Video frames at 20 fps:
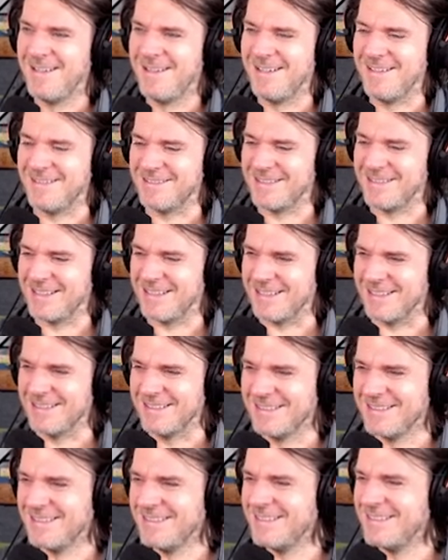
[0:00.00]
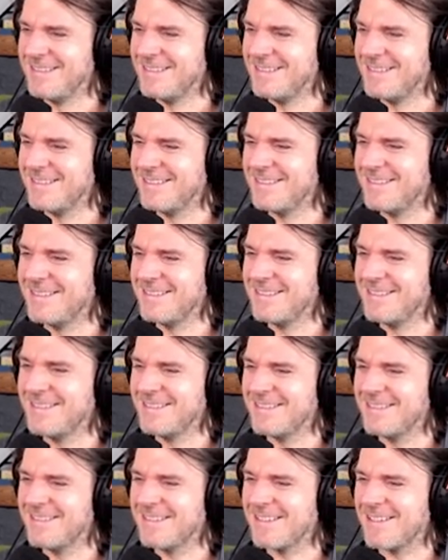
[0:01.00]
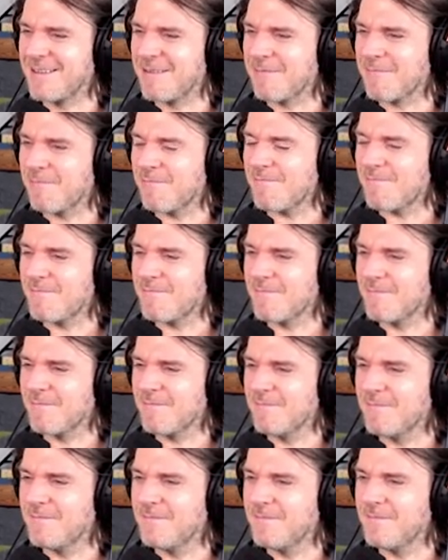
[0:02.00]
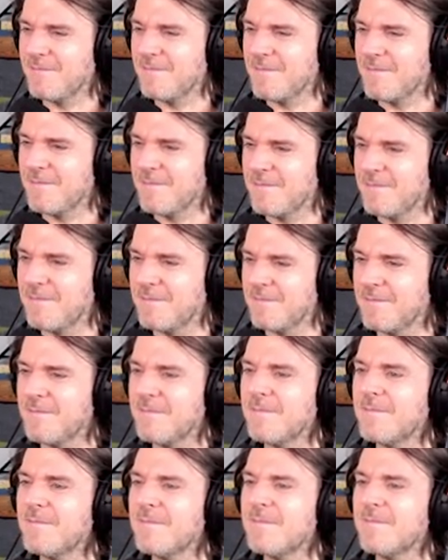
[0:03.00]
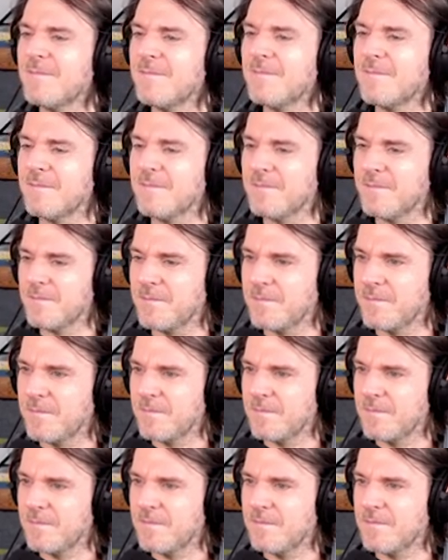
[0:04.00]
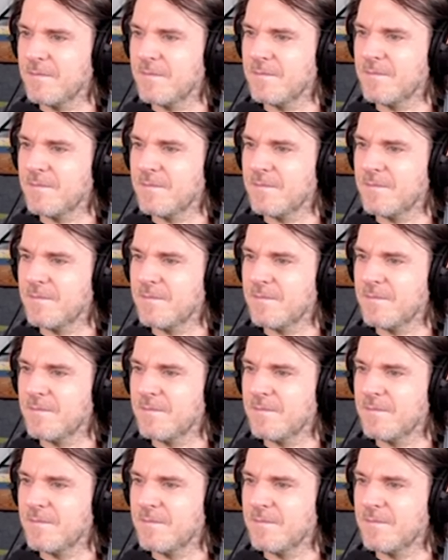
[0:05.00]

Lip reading: (not speaking)